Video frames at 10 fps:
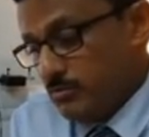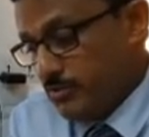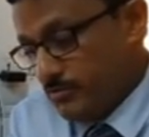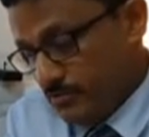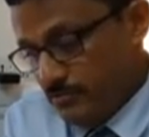
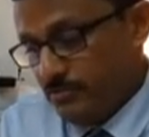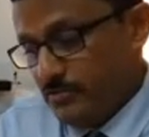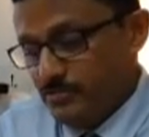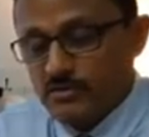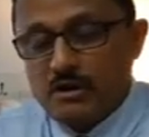we've
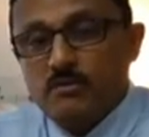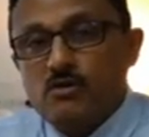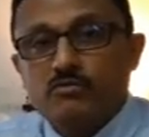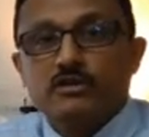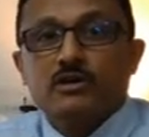come
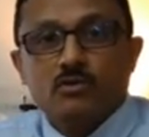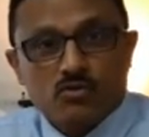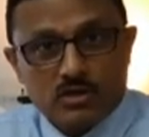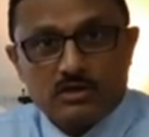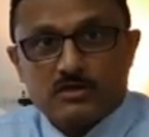out with a
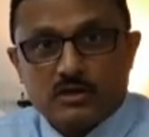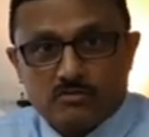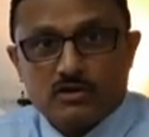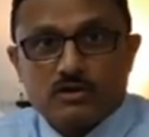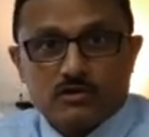local
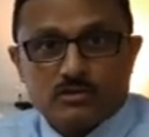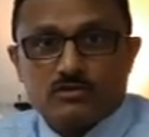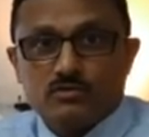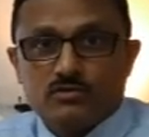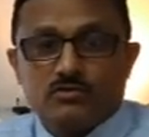server
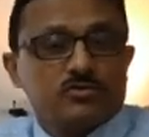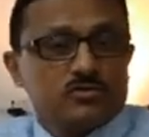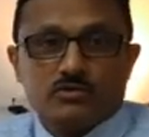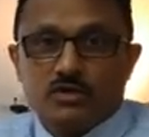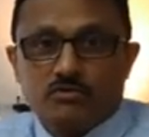also.
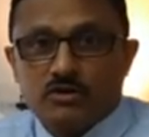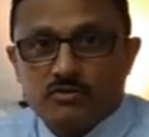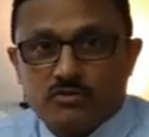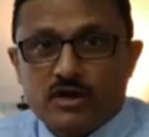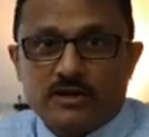So even
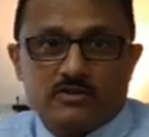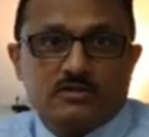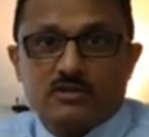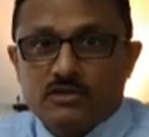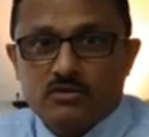if
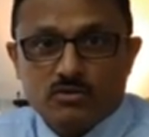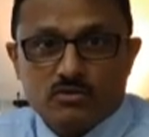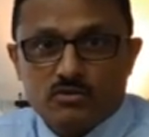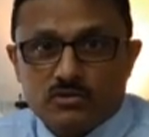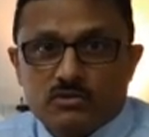electricity
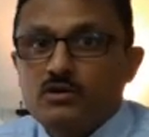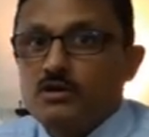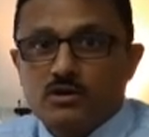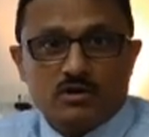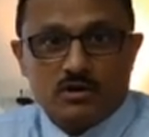goes
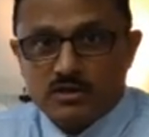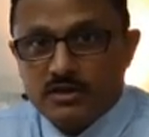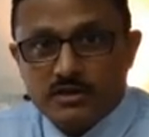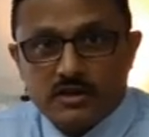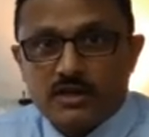or the
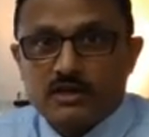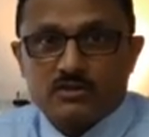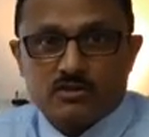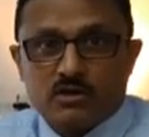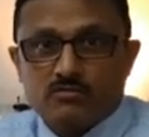internet does
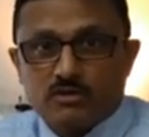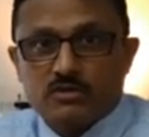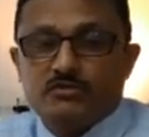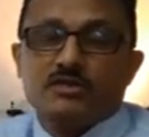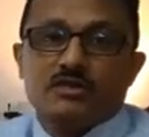not
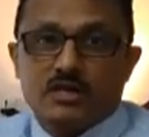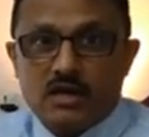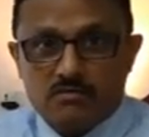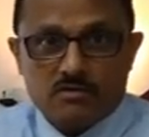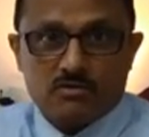work, we still
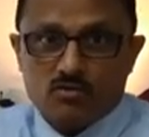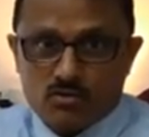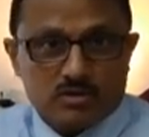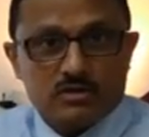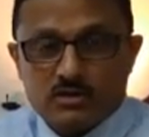have our
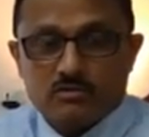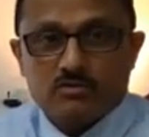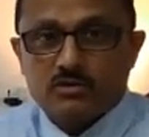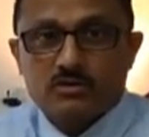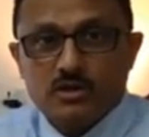local
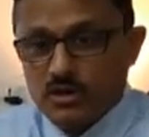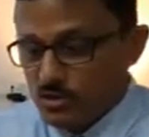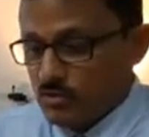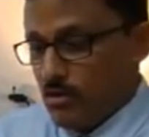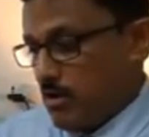server.
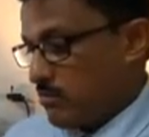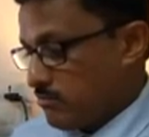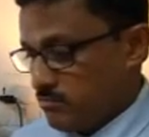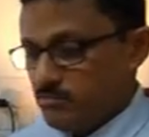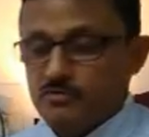So our
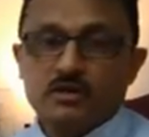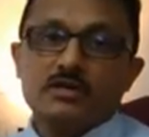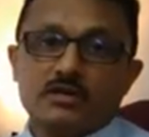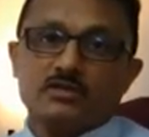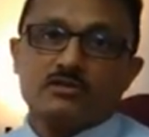
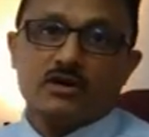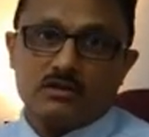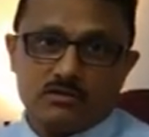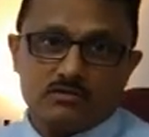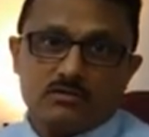work does
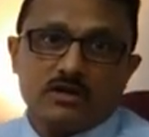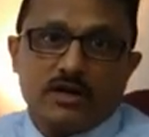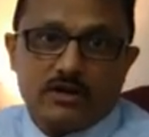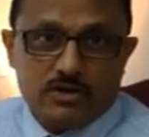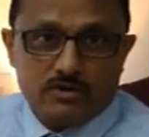not
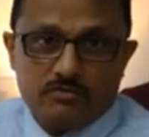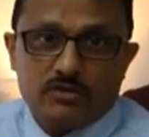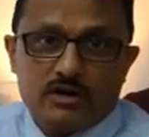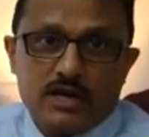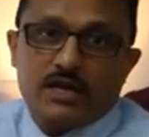get
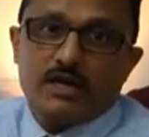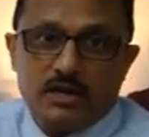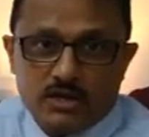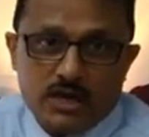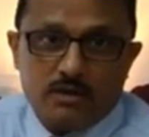interfered at any
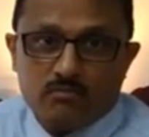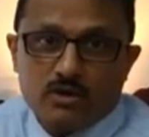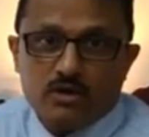time.